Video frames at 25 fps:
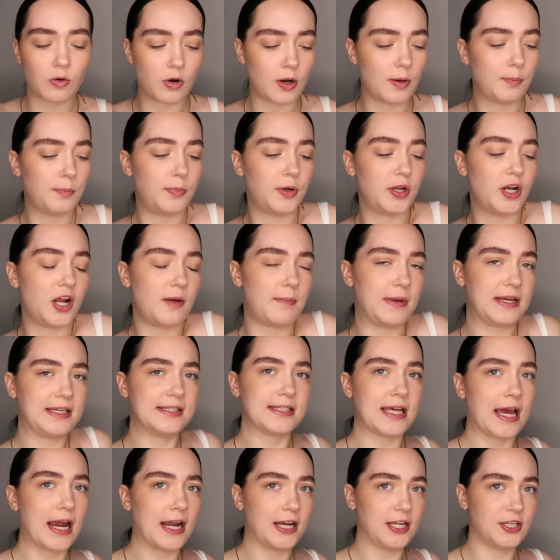or I put it on my
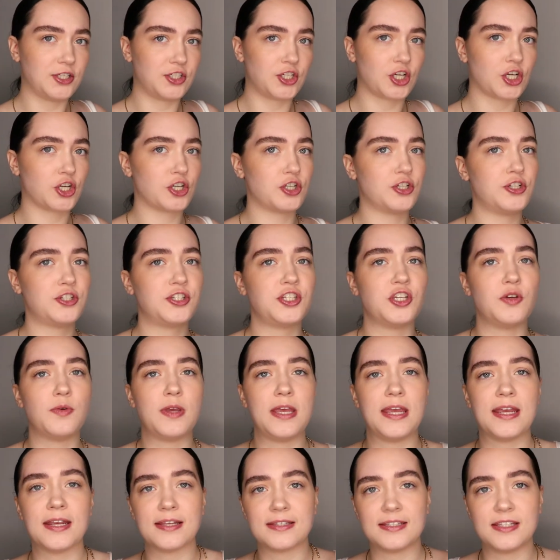side and turn so you
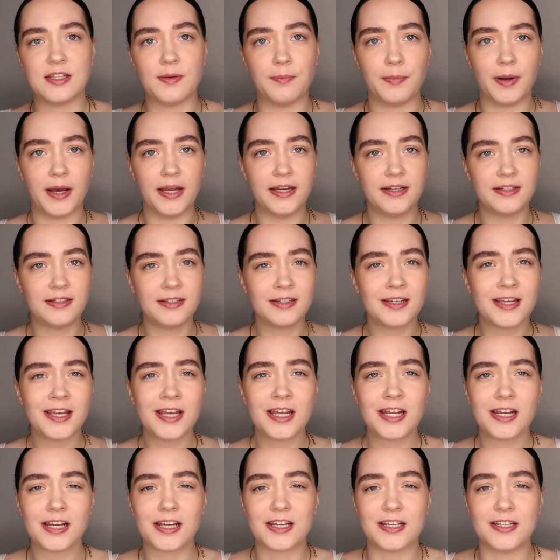can't see the button
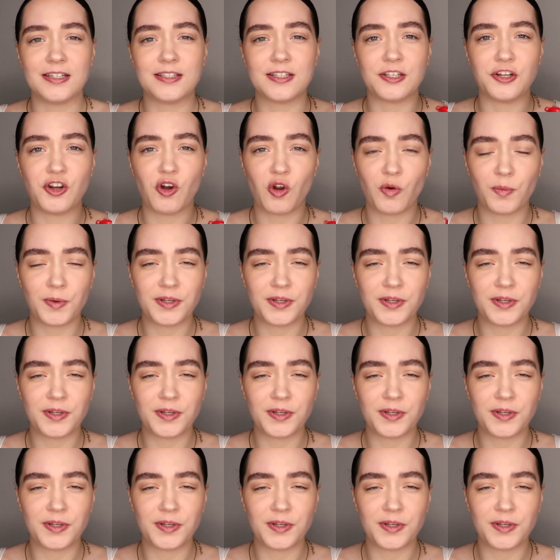because no